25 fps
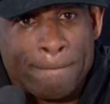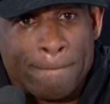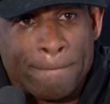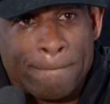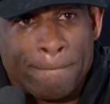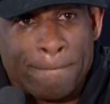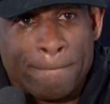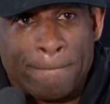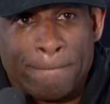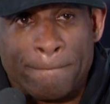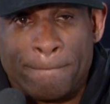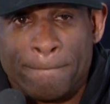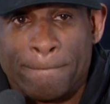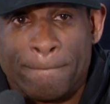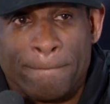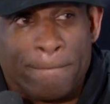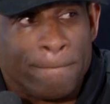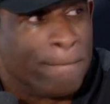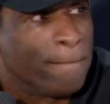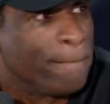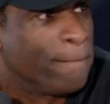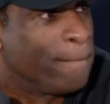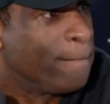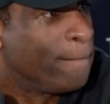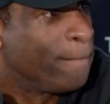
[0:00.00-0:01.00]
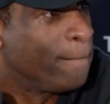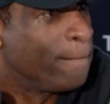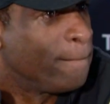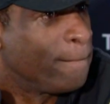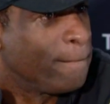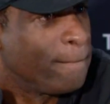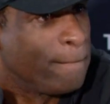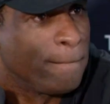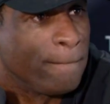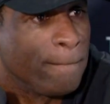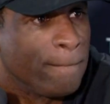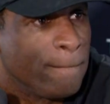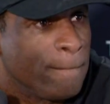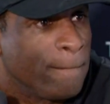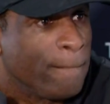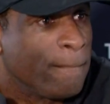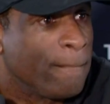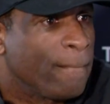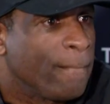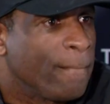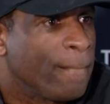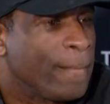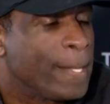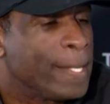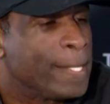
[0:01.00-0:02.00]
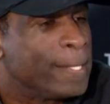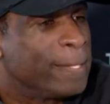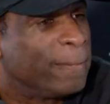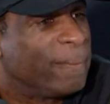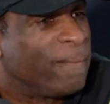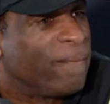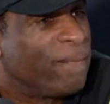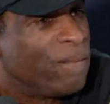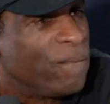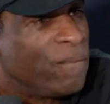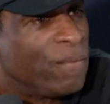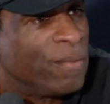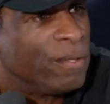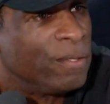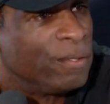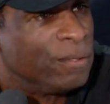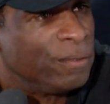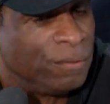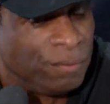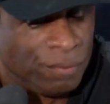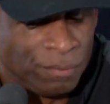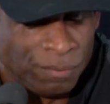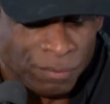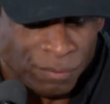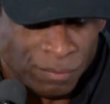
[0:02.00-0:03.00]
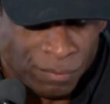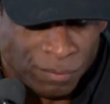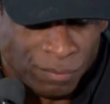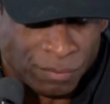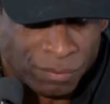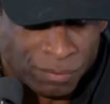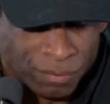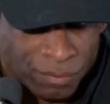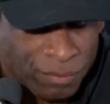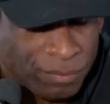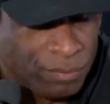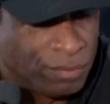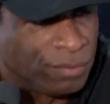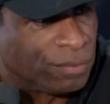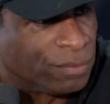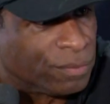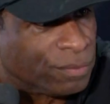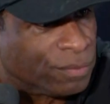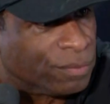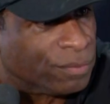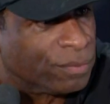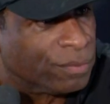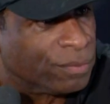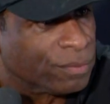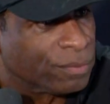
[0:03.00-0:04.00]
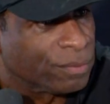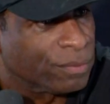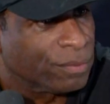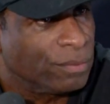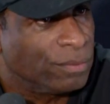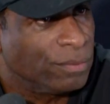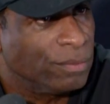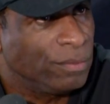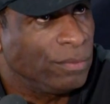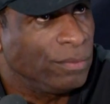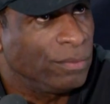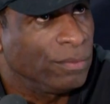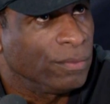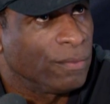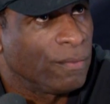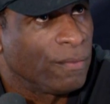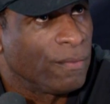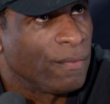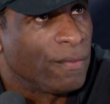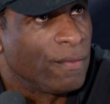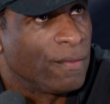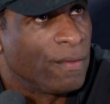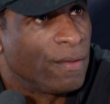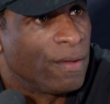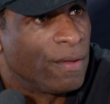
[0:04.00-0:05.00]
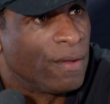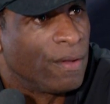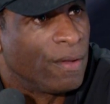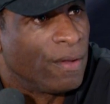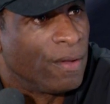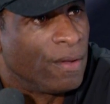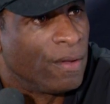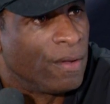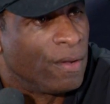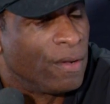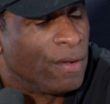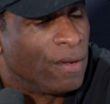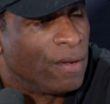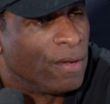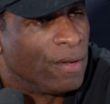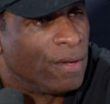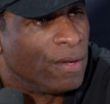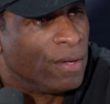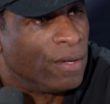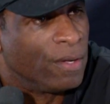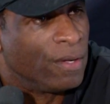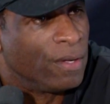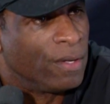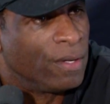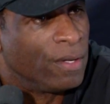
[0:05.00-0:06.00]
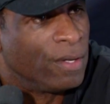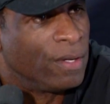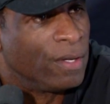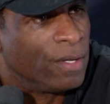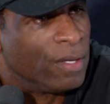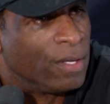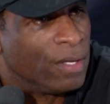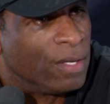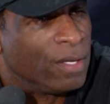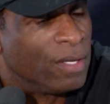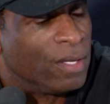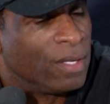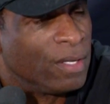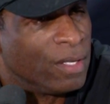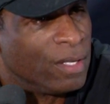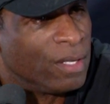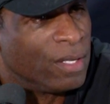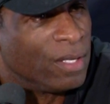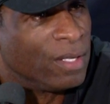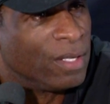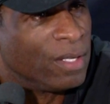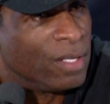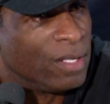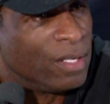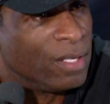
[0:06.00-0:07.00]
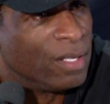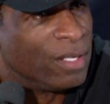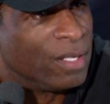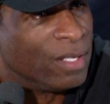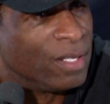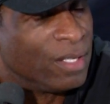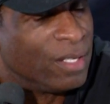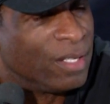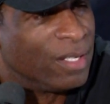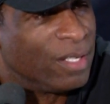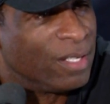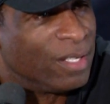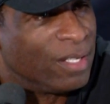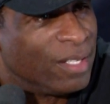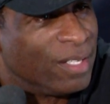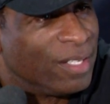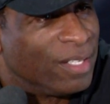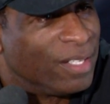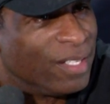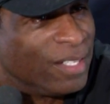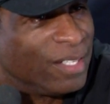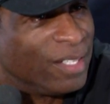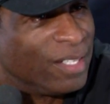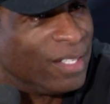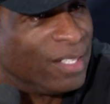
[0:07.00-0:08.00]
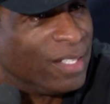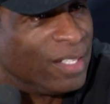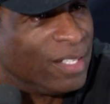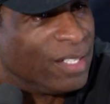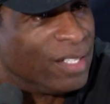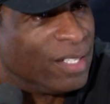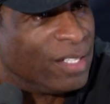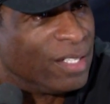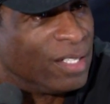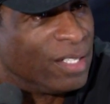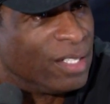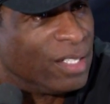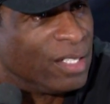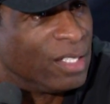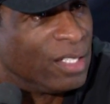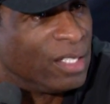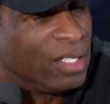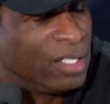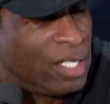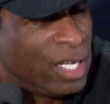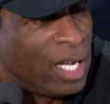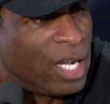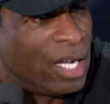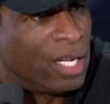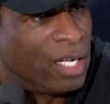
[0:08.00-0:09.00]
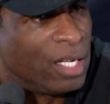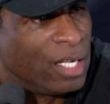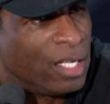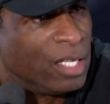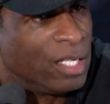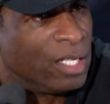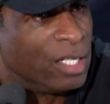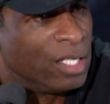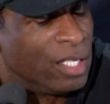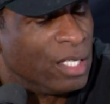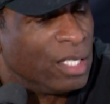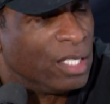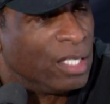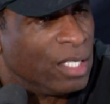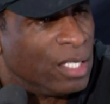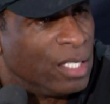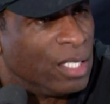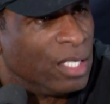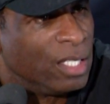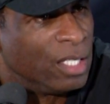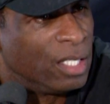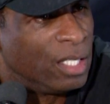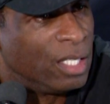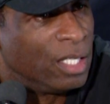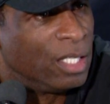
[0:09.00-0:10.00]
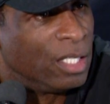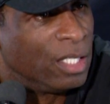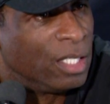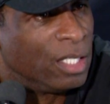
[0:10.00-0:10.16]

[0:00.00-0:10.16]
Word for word: Hey, Coach. Uh, Tony Casolo, Buffaloes Wire. Um, you talked about the, not only the seven players you signed from Florida this cycle, but the need to continue Yeah. to recruit that state.